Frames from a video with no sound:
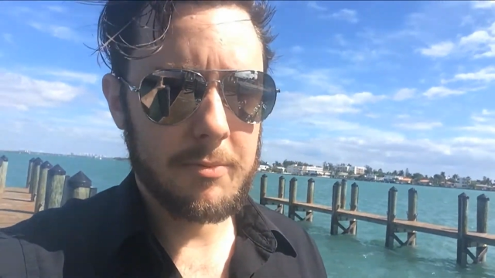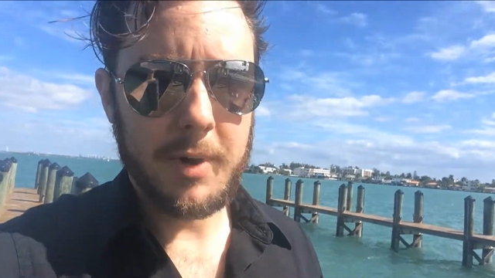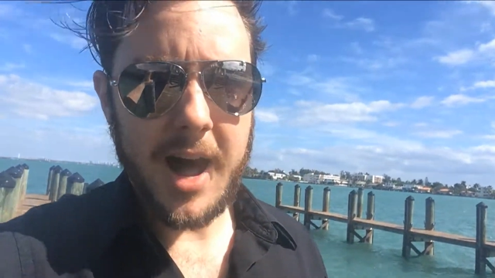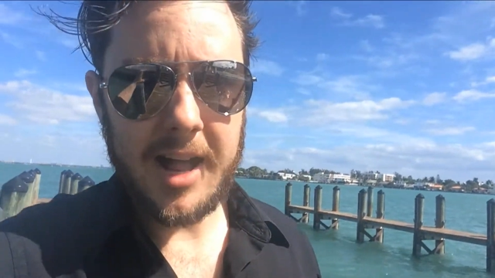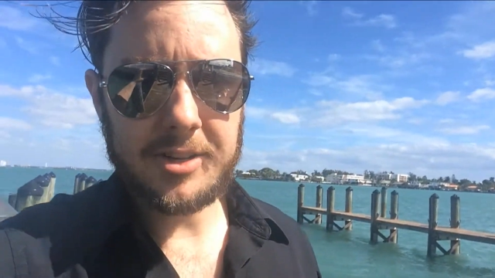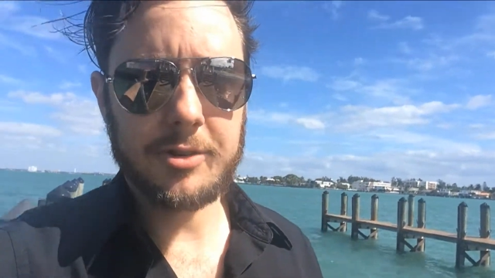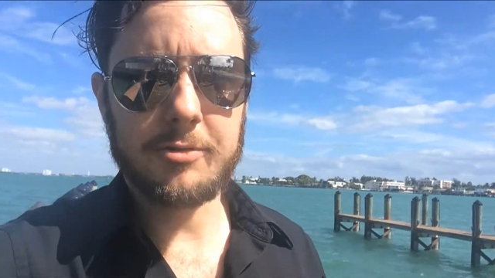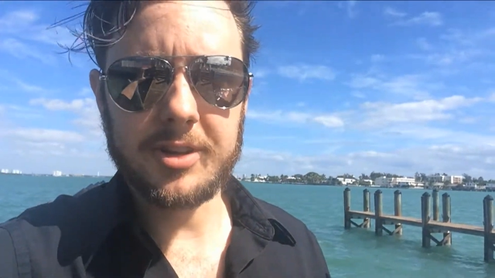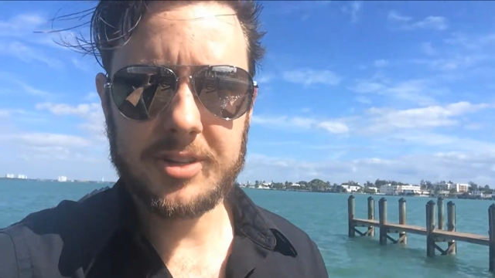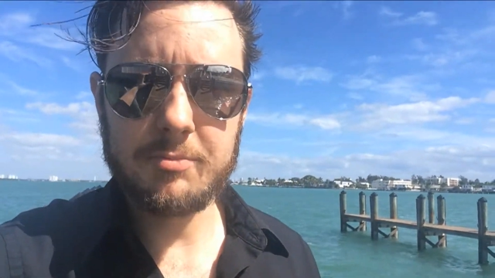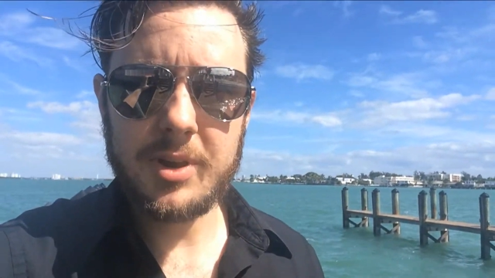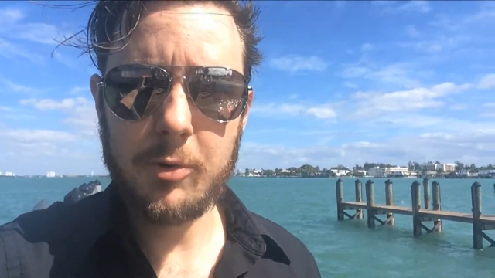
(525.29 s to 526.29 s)
I don't think
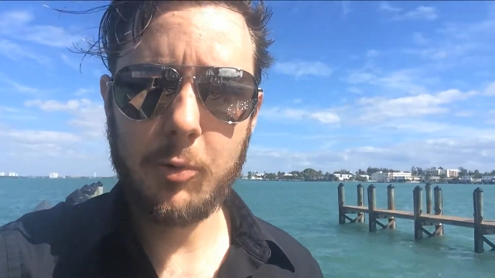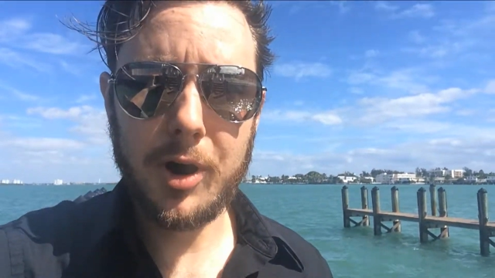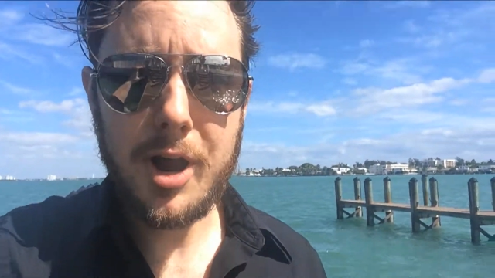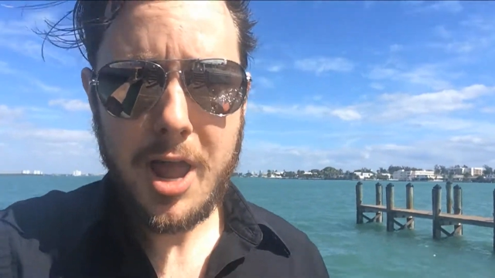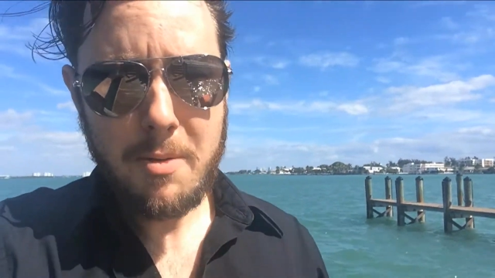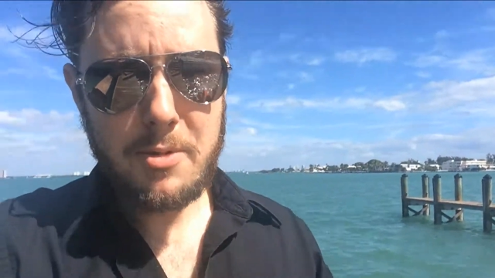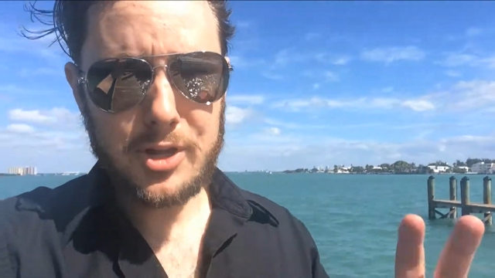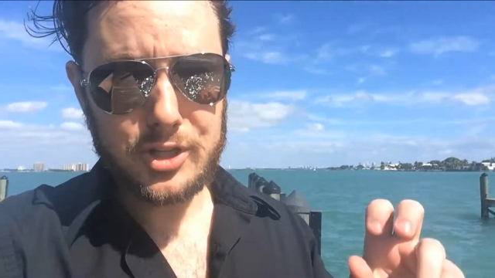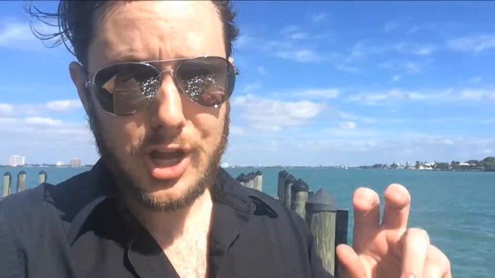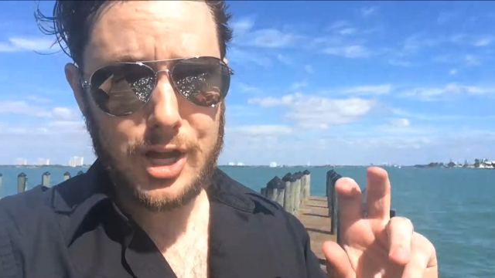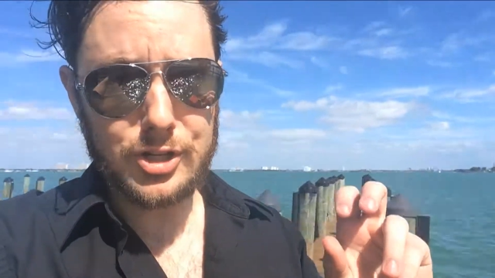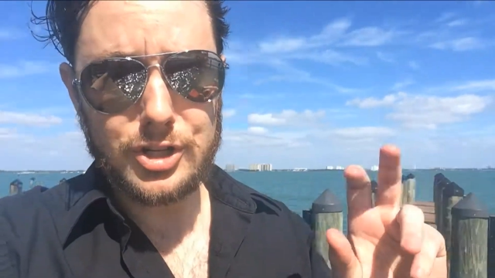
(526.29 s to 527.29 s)
there are enough
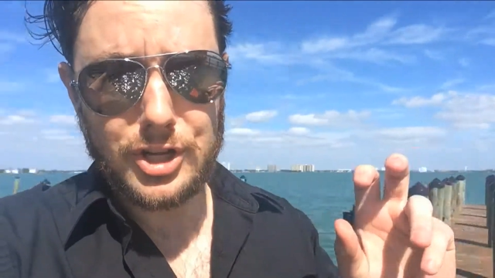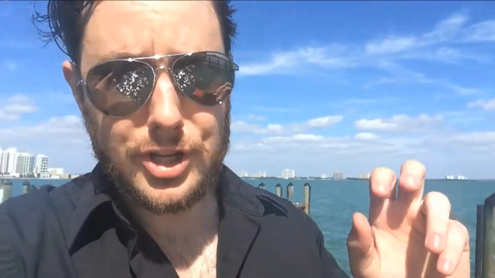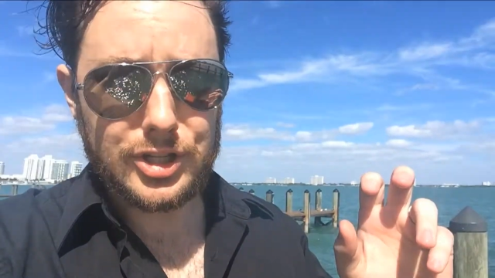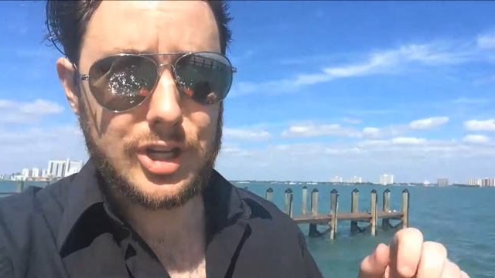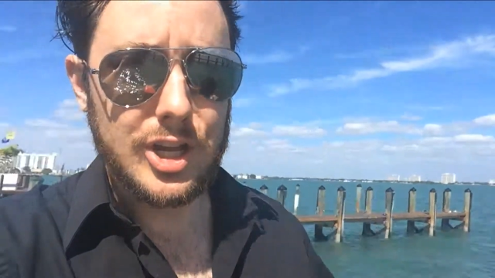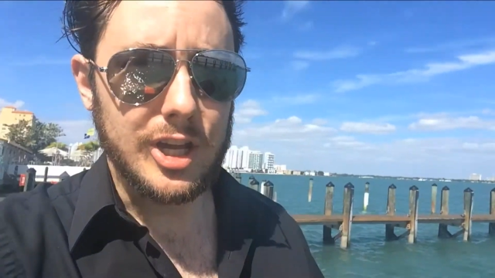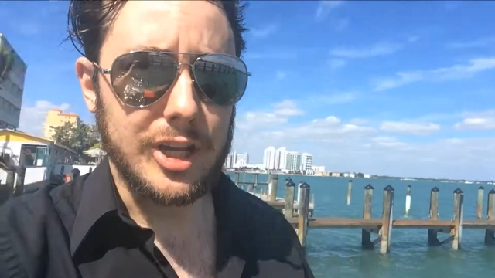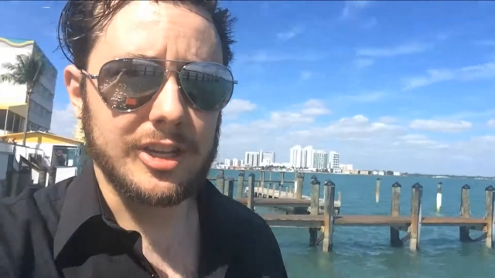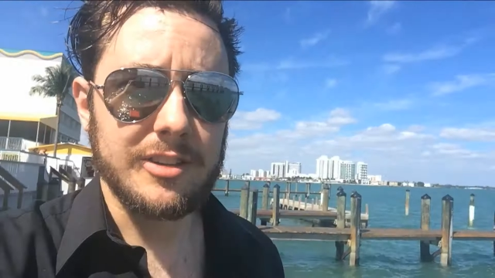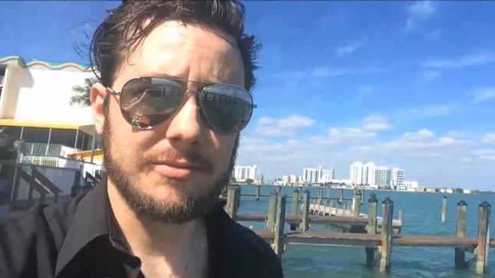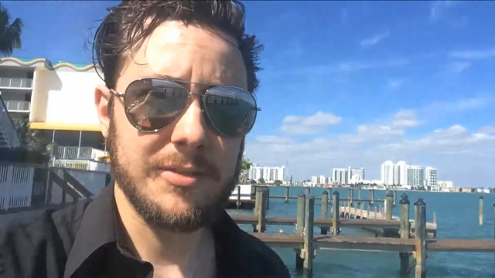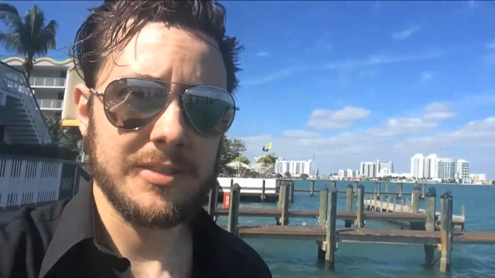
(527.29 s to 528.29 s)
places on the
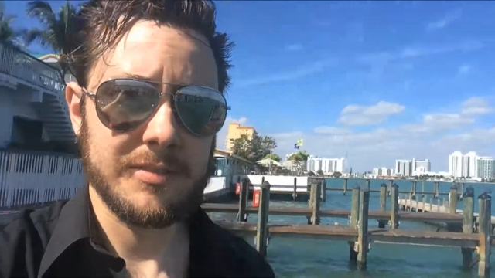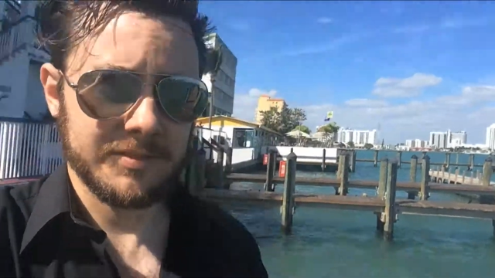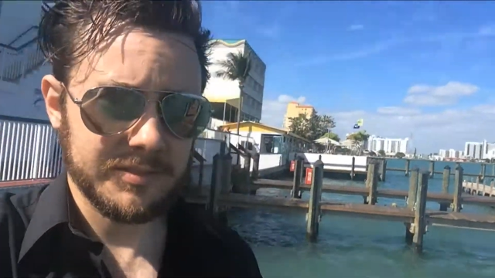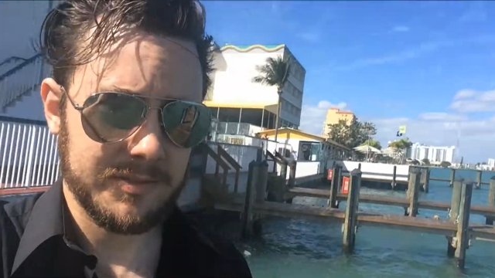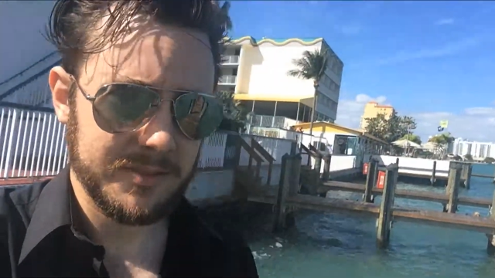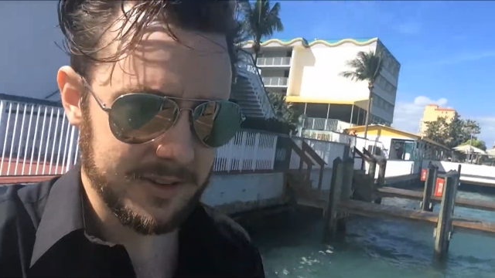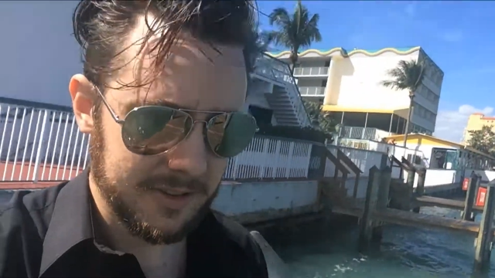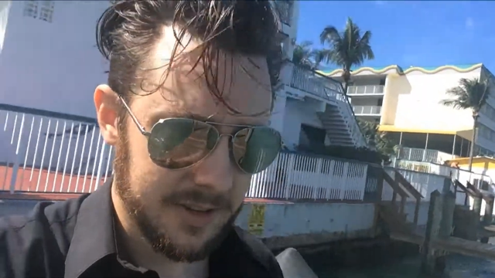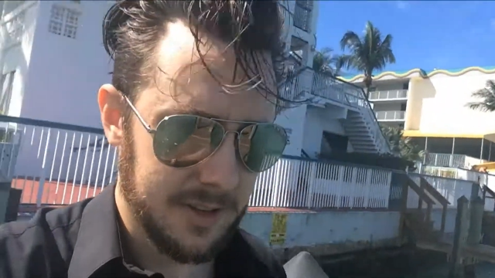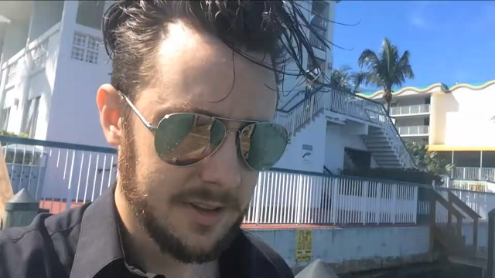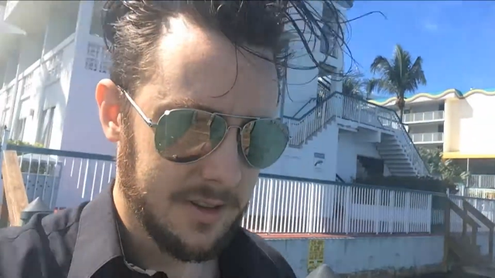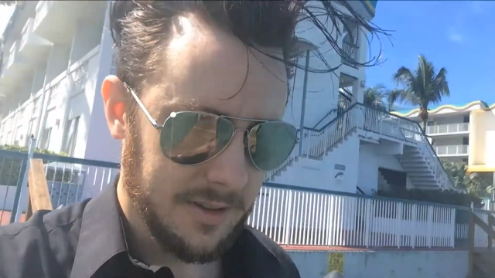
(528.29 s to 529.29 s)
internet
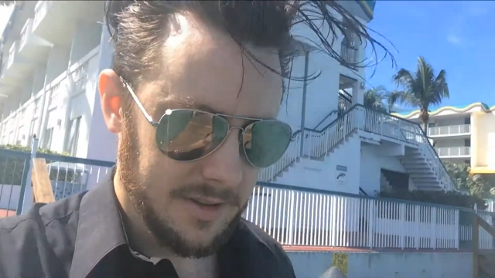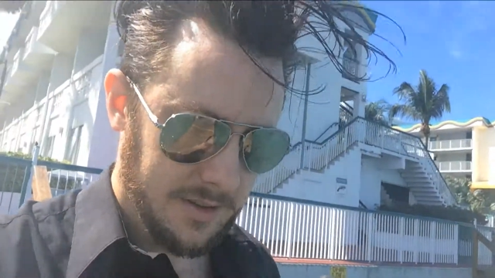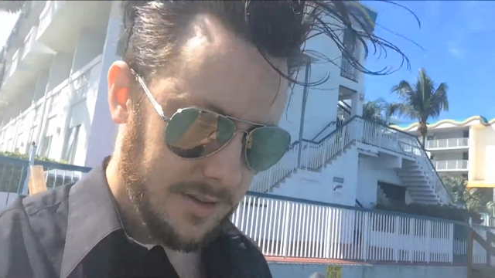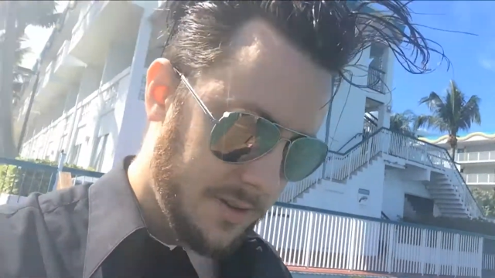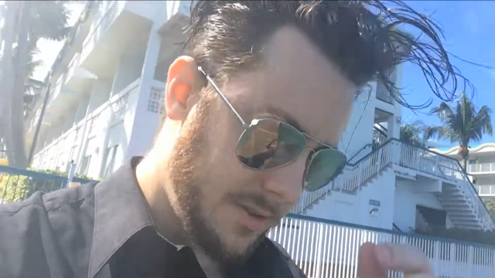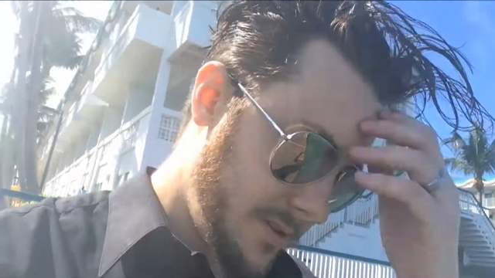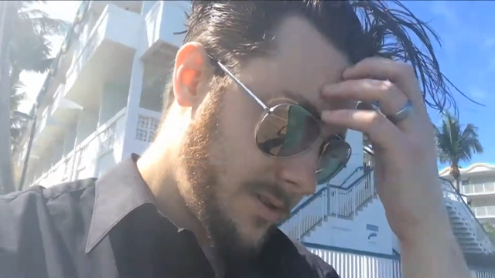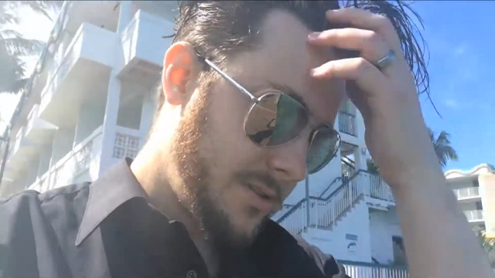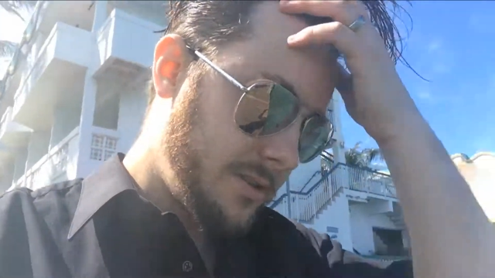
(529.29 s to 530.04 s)
nowadays where the traditional